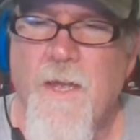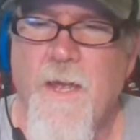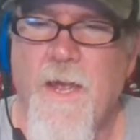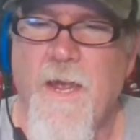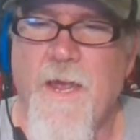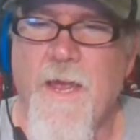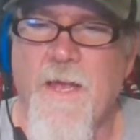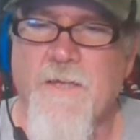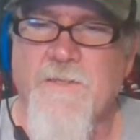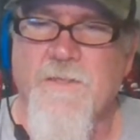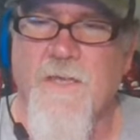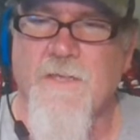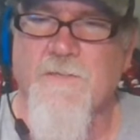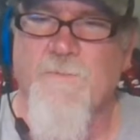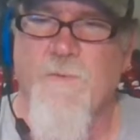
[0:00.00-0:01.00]
Hey,
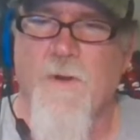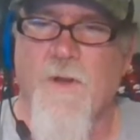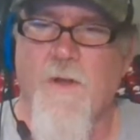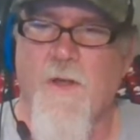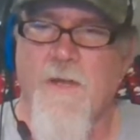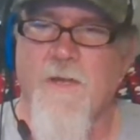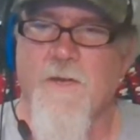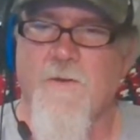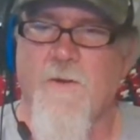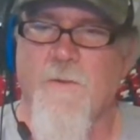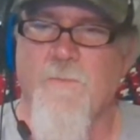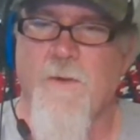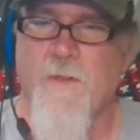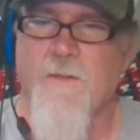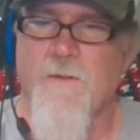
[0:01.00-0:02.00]
XS bro, how you
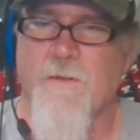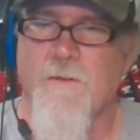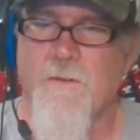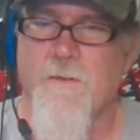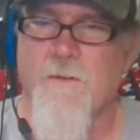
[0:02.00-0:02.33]
doing, brother?